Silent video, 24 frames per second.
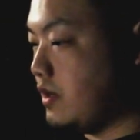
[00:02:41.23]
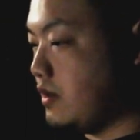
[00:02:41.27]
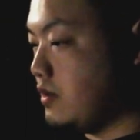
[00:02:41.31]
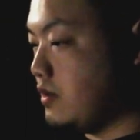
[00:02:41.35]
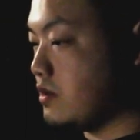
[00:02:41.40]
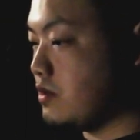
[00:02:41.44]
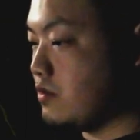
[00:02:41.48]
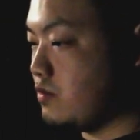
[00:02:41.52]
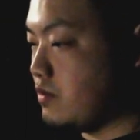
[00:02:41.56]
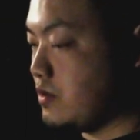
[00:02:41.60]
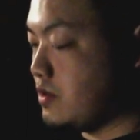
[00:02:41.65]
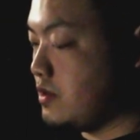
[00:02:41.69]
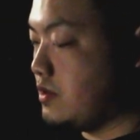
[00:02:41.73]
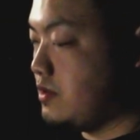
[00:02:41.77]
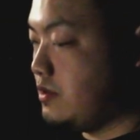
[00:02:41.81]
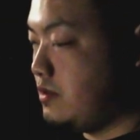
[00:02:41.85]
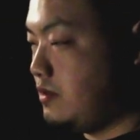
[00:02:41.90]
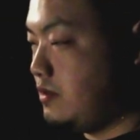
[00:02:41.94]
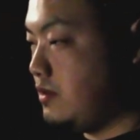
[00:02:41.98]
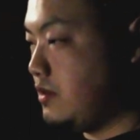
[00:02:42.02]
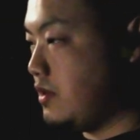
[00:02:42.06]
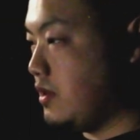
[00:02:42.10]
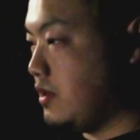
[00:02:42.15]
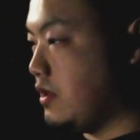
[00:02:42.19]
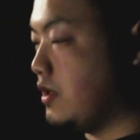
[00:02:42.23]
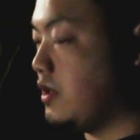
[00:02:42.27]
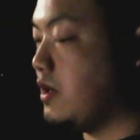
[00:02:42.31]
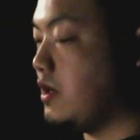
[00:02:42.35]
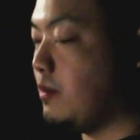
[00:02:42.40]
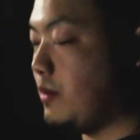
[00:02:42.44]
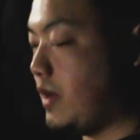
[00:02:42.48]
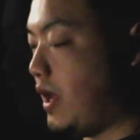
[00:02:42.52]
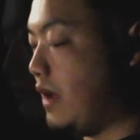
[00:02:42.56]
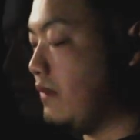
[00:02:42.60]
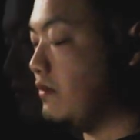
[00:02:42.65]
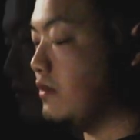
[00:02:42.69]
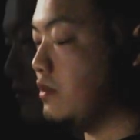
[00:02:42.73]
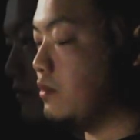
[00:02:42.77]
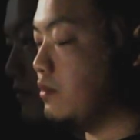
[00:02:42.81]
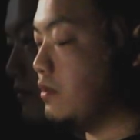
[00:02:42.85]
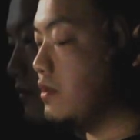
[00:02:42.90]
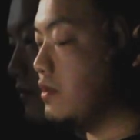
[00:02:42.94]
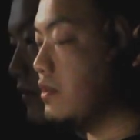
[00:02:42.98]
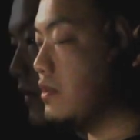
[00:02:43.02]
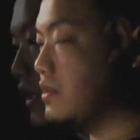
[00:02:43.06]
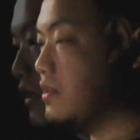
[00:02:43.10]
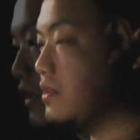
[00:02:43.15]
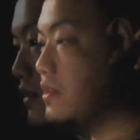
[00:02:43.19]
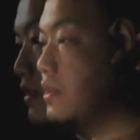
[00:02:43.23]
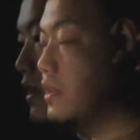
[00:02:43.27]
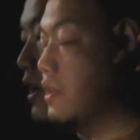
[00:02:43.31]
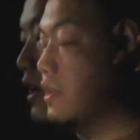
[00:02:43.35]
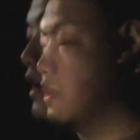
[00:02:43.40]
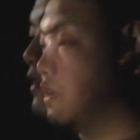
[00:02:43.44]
else was gonna come afterwards.